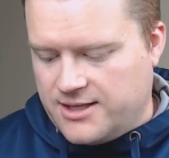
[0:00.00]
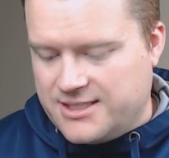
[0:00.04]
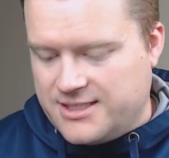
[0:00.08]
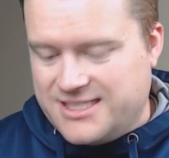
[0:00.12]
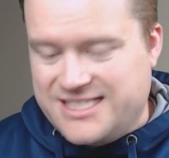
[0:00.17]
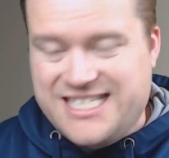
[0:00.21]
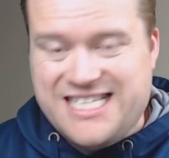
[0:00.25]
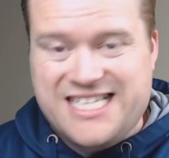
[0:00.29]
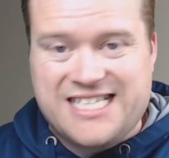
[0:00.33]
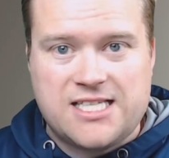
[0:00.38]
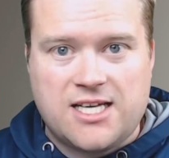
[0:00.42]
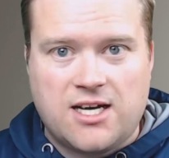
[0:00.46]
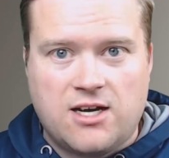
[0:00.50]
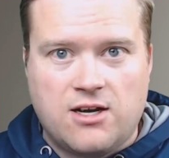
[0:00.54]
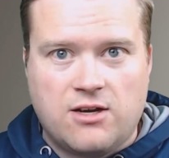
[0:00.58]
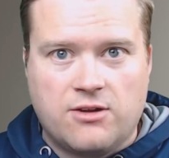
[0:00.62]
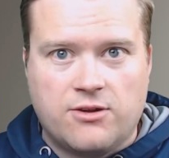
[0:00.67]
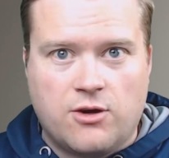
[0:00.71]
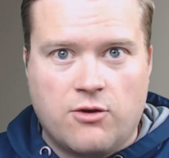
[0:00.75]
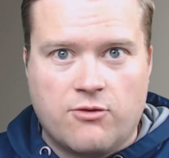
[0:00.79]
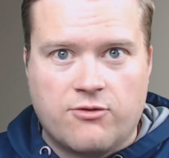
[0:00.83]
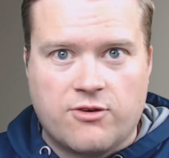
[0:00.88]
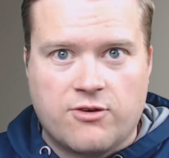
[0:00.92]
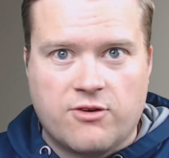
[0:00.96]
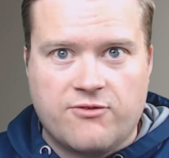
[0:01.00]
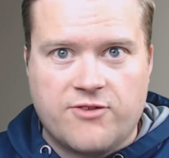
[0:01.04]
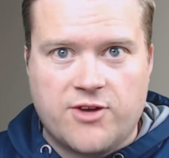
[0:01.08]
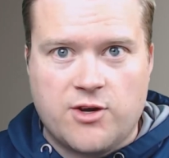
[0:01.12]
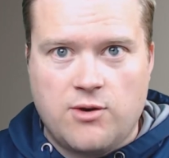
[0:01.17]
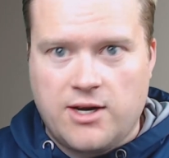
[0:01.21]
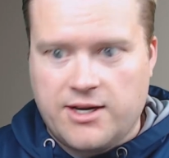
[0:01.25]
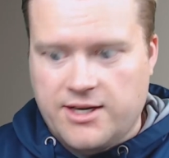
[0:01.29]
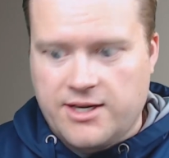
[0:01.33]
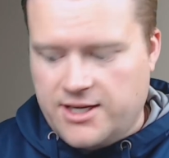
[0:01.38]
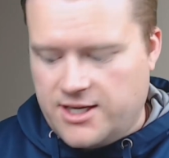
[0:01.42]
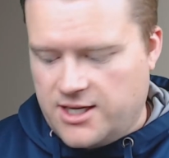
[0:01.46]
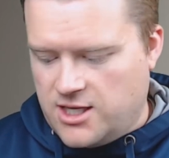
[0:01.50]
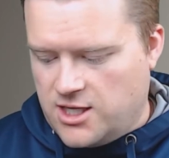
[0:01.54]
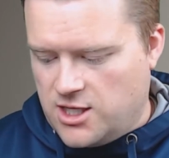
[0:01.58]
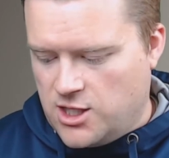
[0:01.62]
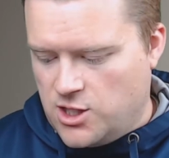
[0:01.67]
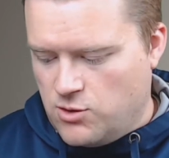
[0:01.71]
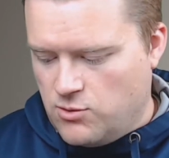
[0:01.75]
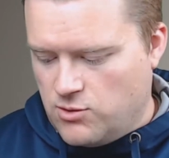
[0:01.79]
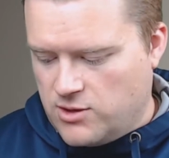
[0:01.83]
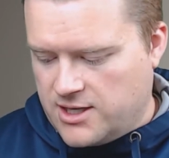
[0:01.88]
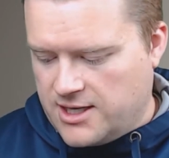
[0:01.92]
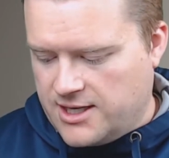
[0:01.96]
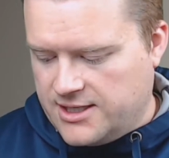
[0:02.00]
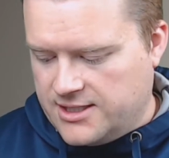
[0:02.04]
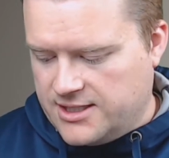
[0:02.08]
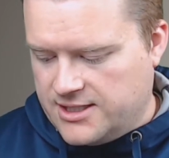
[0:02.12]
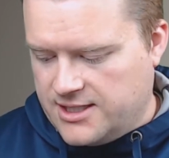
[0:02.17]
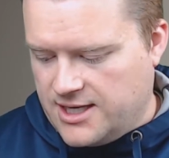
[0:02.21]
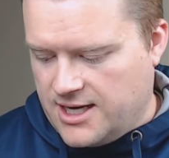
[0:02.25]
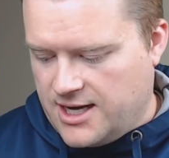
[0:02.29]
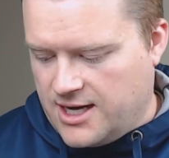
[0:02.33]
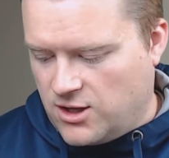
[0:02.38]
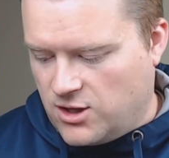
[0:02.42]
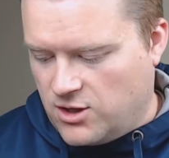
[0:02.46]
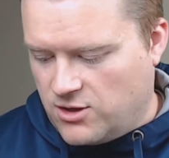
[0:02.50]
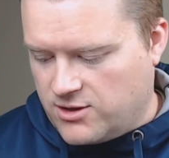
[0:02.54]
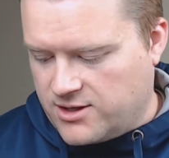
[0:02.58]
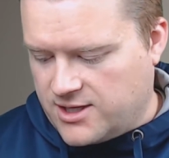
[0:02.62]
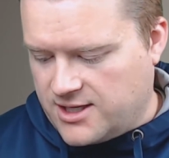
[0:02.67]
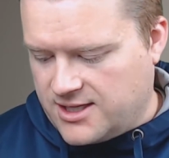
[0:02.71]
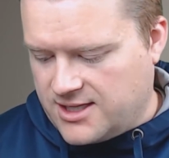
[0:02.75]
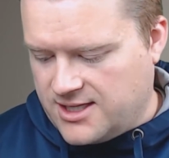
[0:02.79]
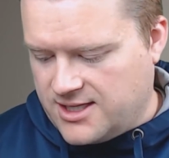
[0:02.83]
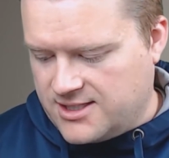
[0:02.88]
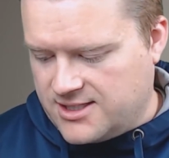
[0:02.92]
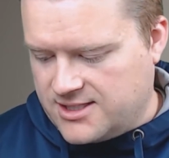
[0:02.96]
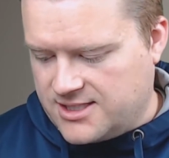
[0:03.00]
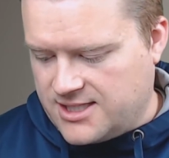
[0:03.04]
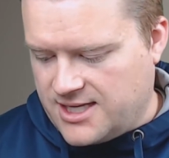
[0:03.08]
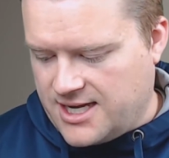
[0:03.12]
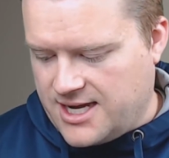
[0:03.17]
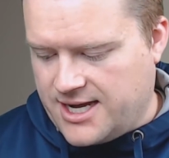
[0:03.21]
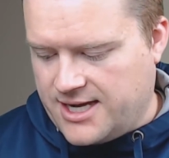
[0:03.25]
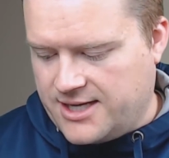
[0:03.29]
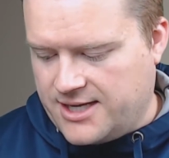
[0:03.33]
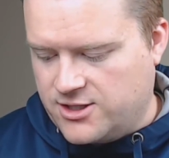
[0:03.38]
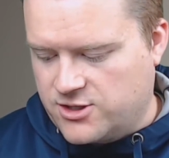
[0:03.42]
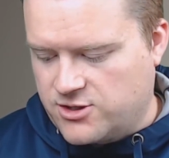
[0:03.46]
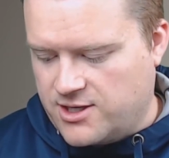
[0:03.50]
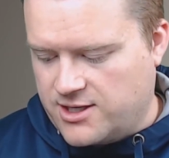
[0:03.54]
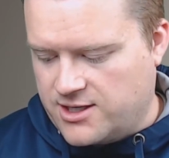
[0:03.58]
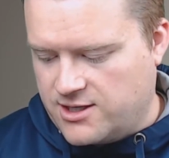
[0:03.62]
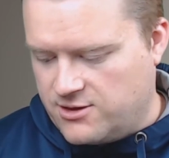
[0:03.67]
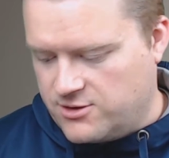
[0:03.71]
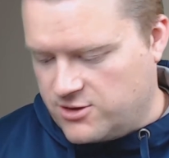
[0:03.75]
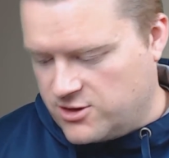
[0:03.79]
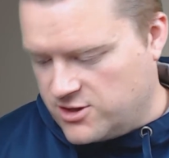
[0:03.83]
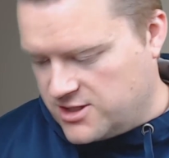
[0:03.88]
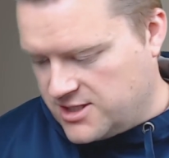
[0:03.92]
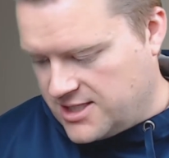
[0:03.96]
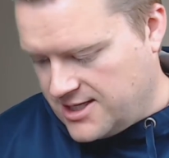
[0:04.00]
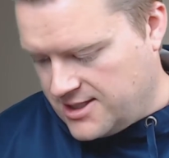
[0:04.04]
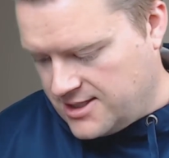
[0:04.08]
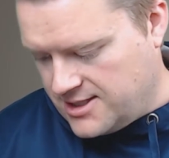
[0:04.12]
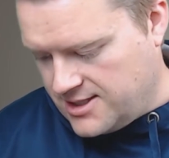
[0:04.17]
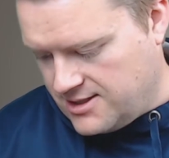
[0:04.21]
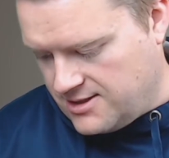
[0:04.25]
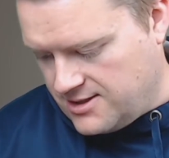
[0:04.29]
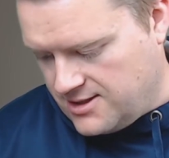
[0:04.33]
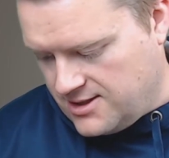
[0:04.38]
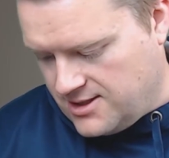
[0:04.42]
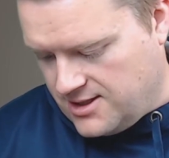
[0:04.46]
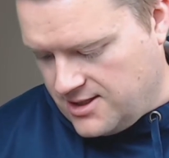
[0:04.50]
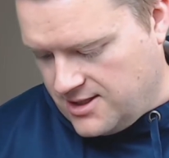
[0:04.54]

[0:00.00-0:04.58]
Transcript: detailed overview on it, you can uh, look at this and try to understand it.